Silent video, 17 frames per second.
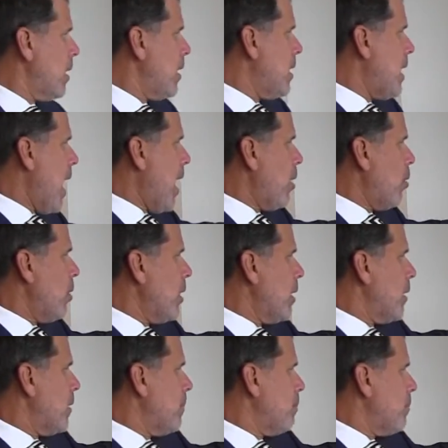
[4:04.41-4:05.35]
Now,
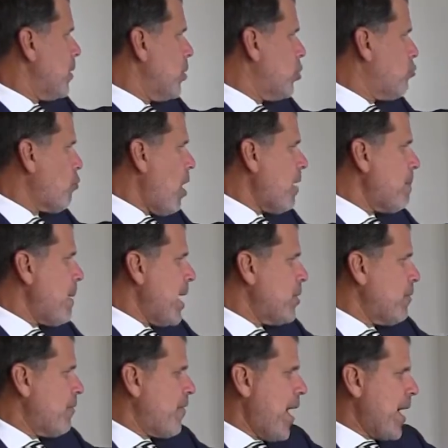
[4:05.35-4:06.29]
drug
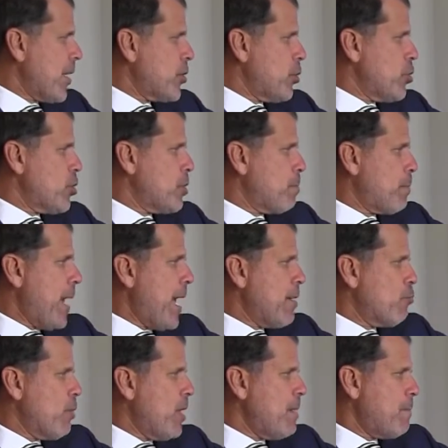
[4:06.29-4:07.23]
manufacturers
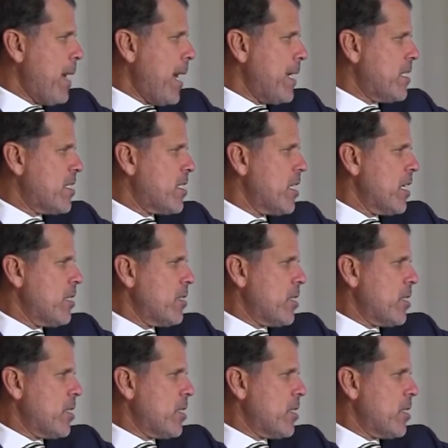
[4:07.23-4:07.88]
pay rebates